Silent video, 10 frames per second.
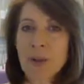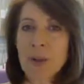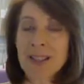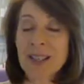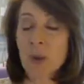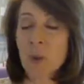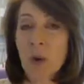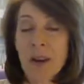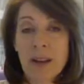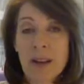So I said, well,
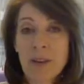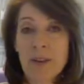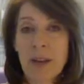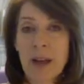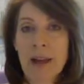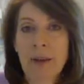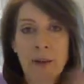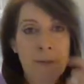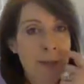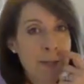what if, hang on, I
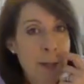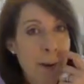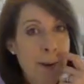have an itch.